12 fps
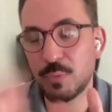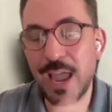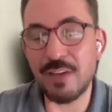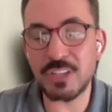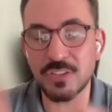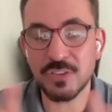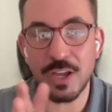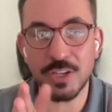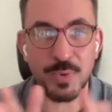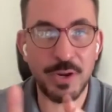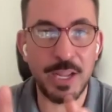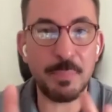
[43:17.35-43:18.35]
So we have
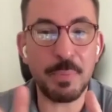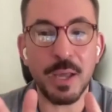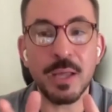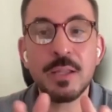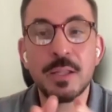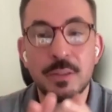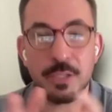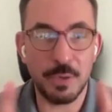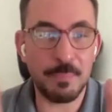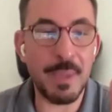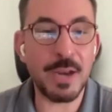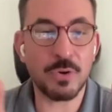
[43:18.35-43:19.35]
these laws around HIPAA,
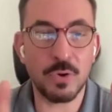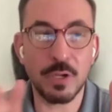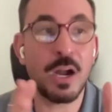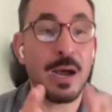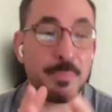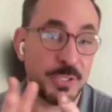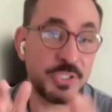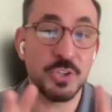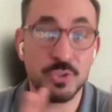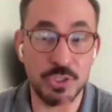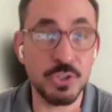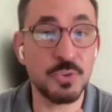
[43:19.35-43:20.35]
medical and
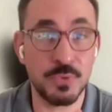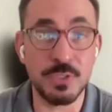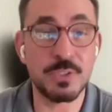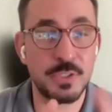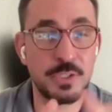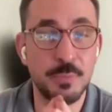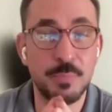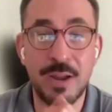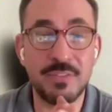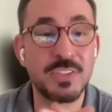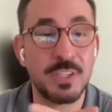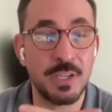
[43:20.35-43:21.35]
COPPA, children's,
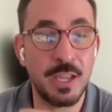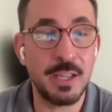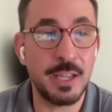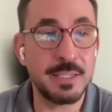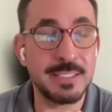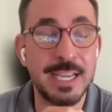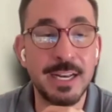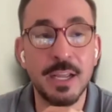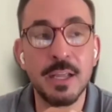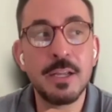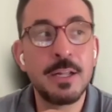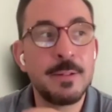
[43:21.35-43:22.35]
privacy
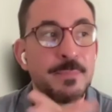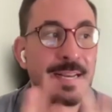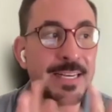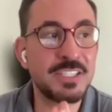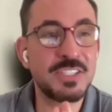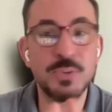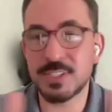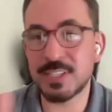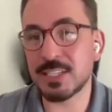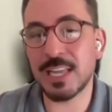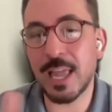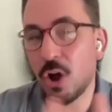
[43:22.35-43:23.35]
and data. That
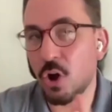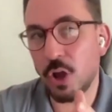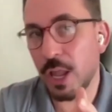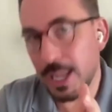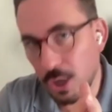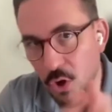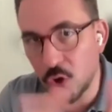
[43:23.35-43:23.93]
needs to extend to